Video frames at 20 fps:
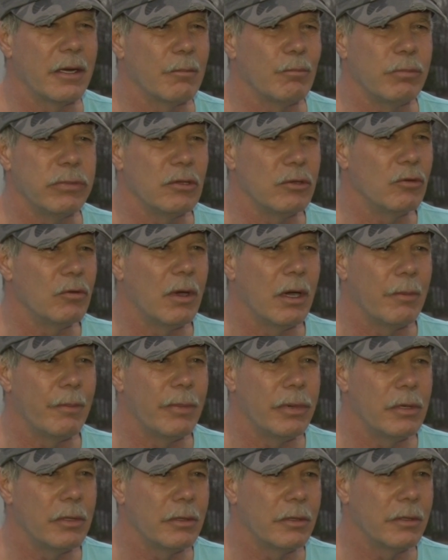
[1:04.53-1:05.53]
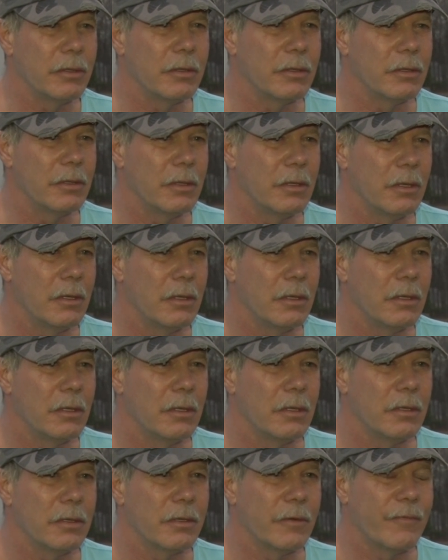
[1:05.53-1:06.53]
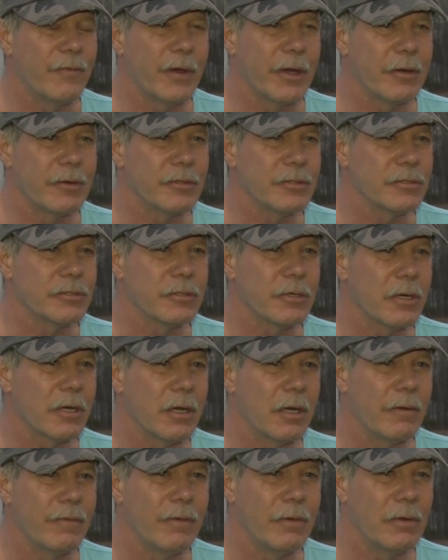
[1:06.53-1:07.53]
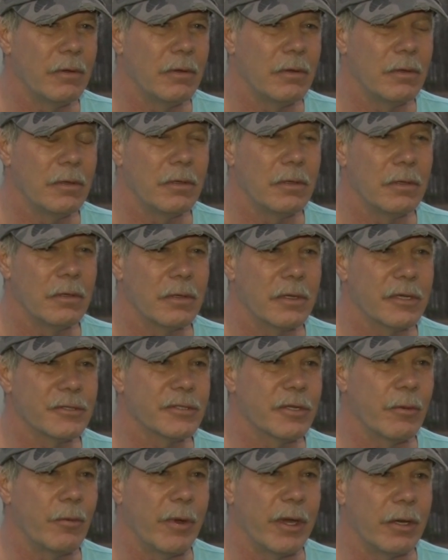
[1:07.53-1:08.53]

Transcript: and blew up. The fire just took off. Yeah. Because of the